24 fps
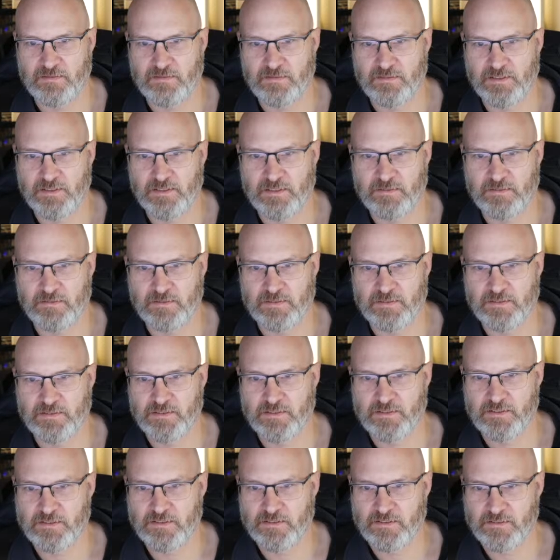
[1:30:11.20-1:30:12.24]
I want
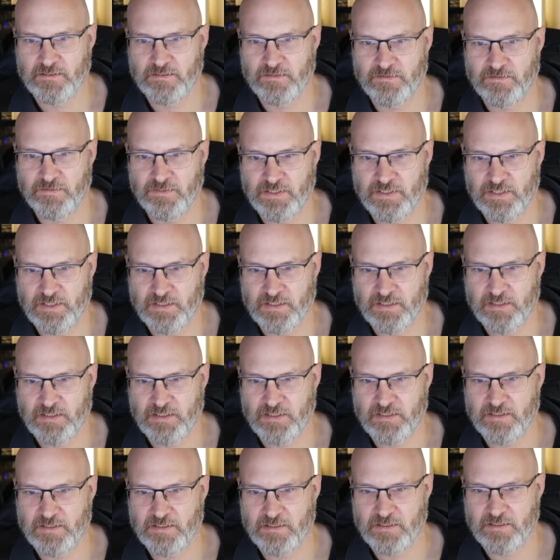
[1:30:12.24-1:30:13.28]
to
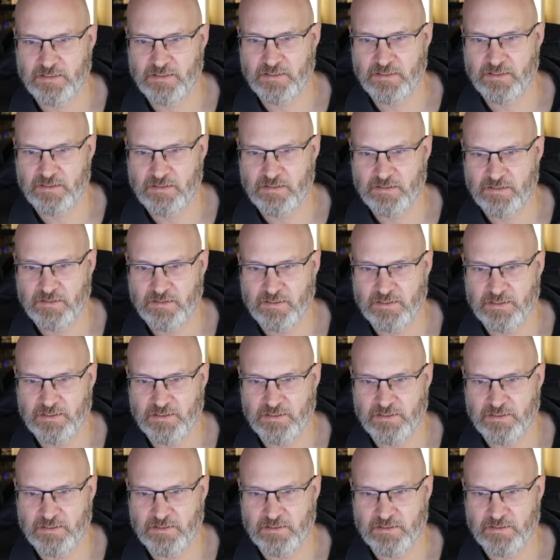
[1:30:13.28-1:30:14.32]
find
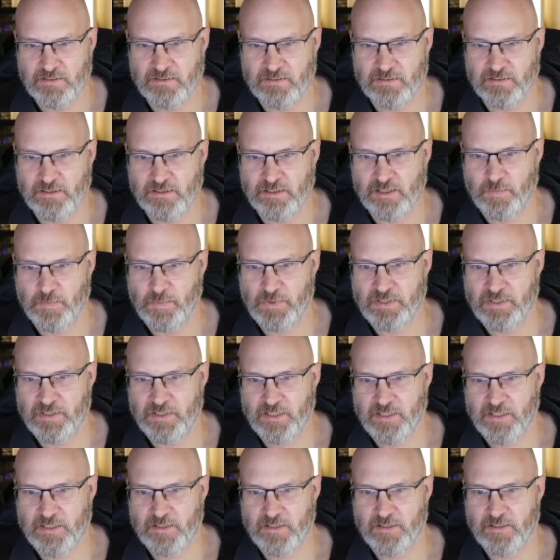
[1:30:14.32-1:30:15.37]

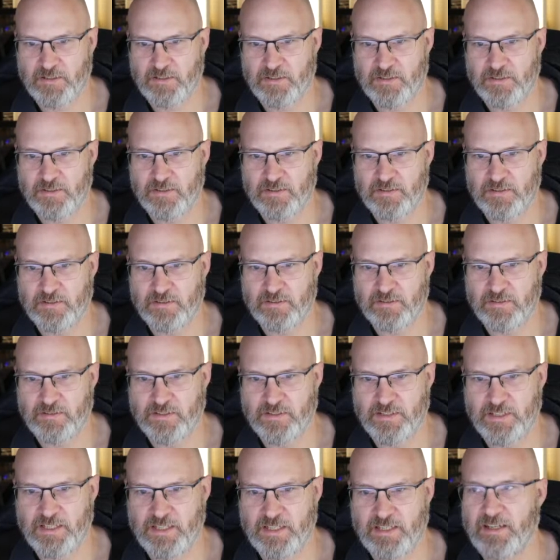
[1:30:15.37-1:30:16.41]
OpenKO
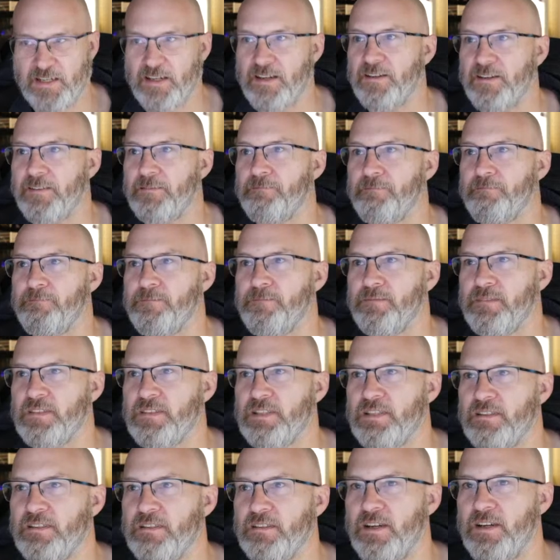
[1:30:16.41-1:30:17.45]
there.
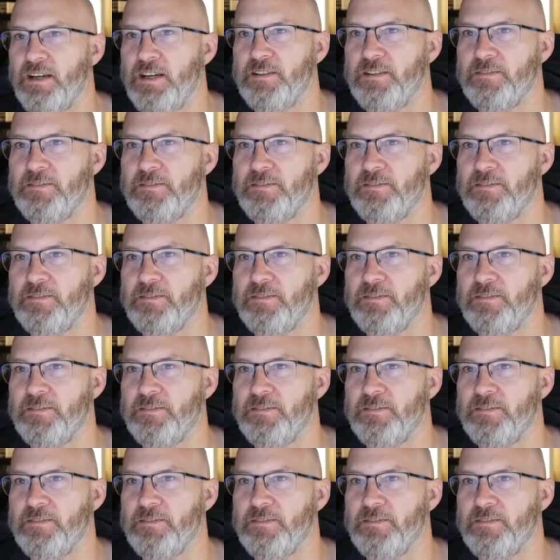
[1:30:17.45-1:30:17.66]
All right.